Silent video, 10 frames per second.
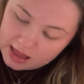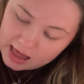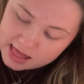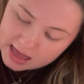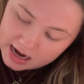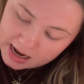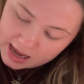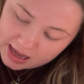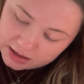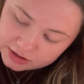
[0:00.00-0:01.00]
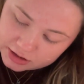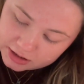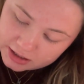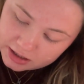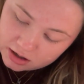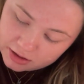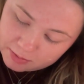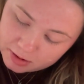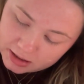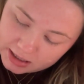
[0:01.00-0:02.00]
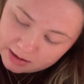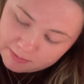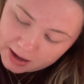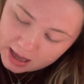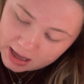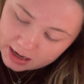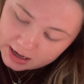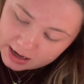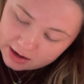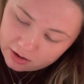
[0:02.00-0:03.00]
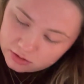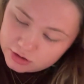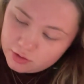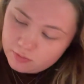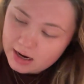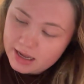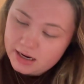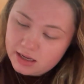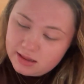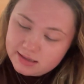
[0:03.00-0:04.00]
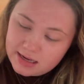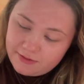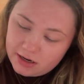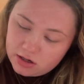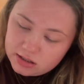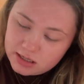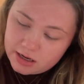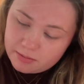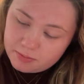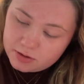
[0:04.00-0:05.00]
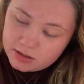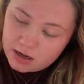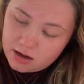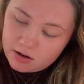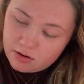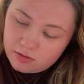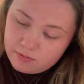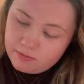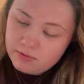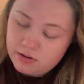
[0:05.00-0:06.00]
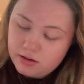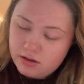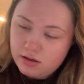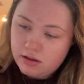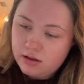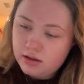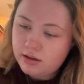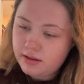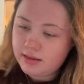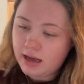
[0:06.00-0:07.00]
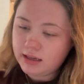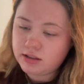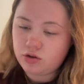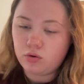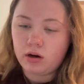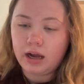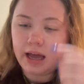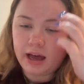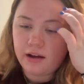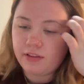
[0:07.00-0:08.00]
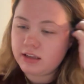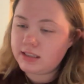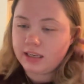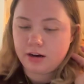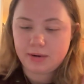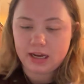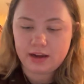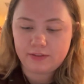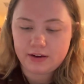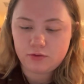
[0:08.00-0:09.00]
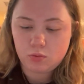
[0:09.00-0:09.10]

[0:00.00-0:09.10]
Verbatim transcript: And then I actually, on the plane back, I also read The Seven Year Slip. So that's cool. I have, let's see how many I have left.